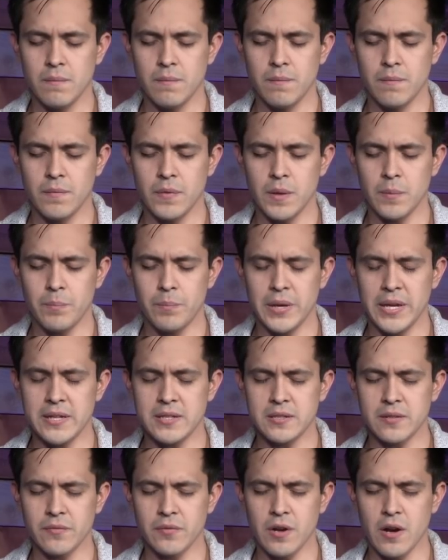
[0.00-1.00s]
The
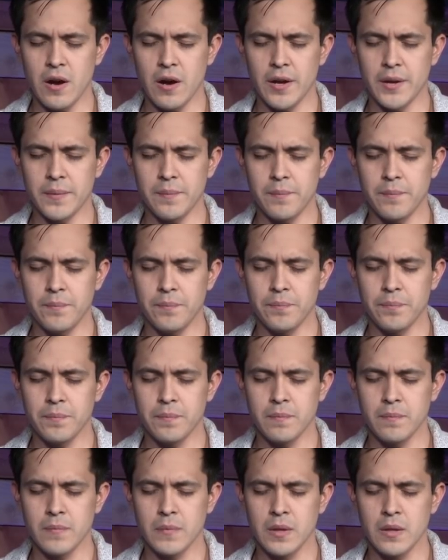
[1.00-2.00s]
peace of God.
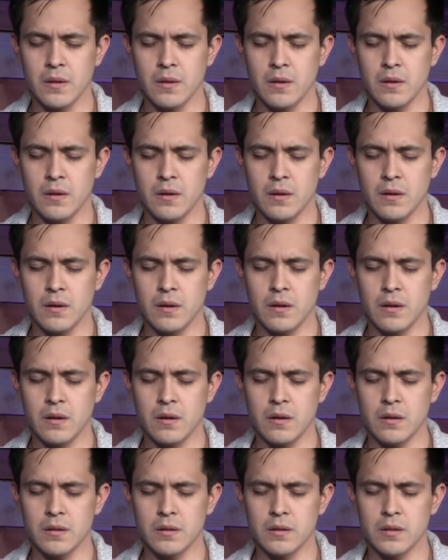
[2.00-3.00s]

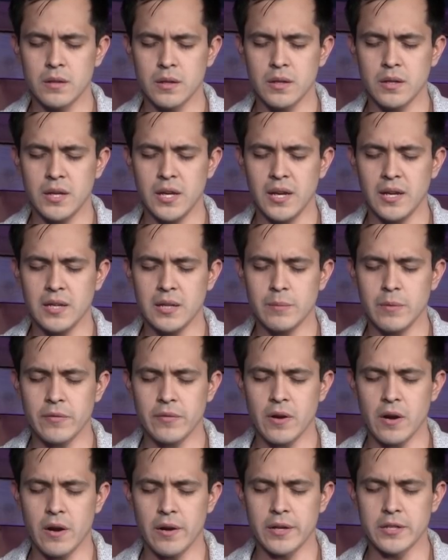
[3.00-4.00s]
The kingdom of
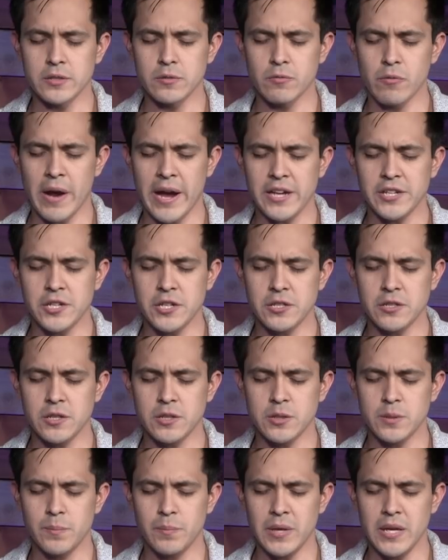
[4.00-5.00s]
God is
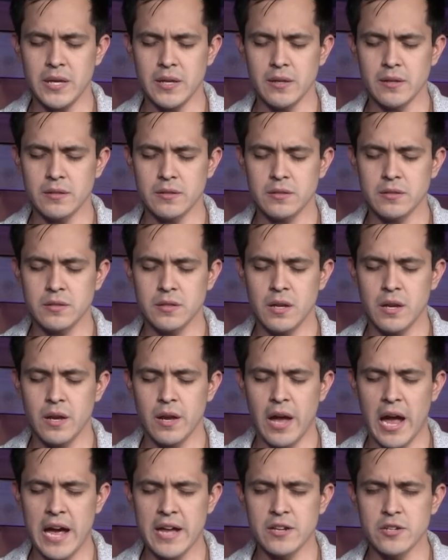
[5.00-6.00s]
righteousness, peace,
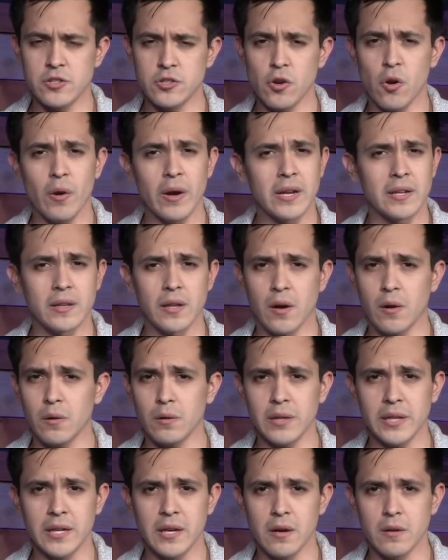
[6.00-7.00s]
and joy in the
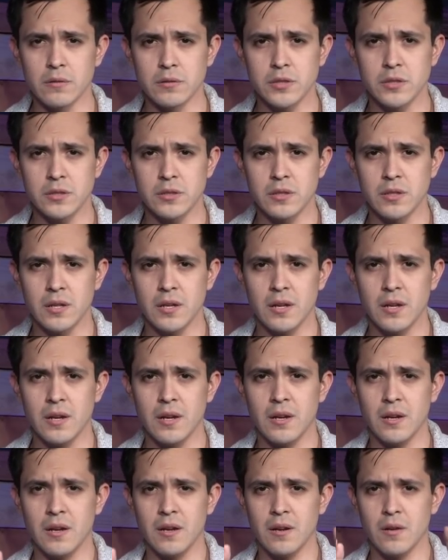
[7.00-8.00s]
Holy Ghost.
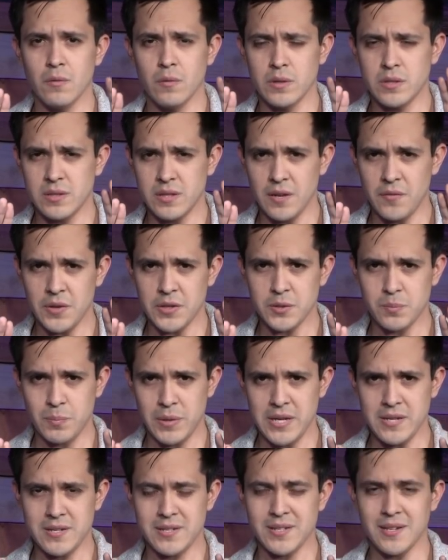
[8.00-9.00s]
Receive his
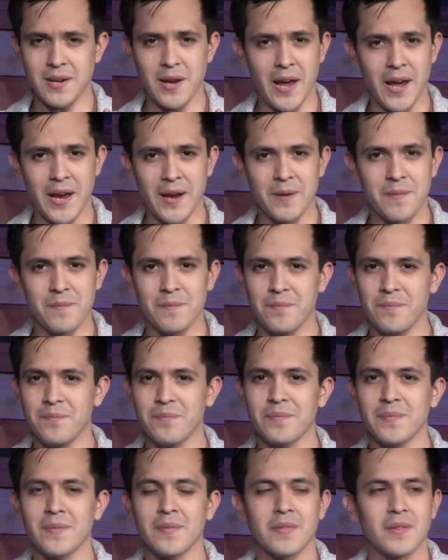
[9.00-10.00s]
peace today
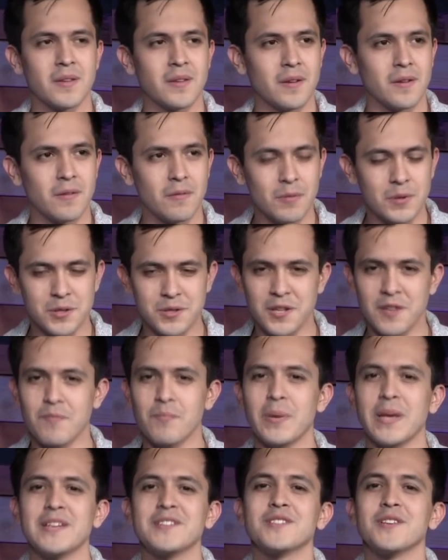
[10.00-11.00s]
receive
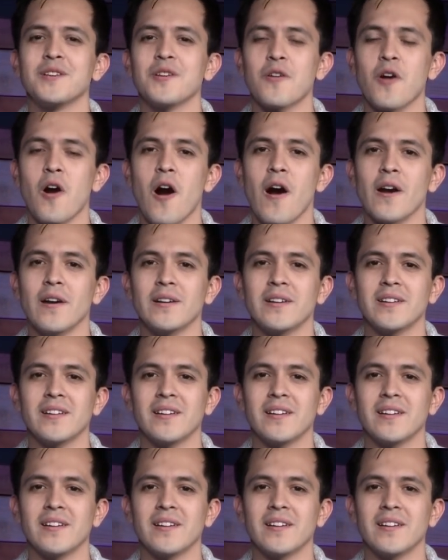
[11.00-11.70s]
peace in your heart.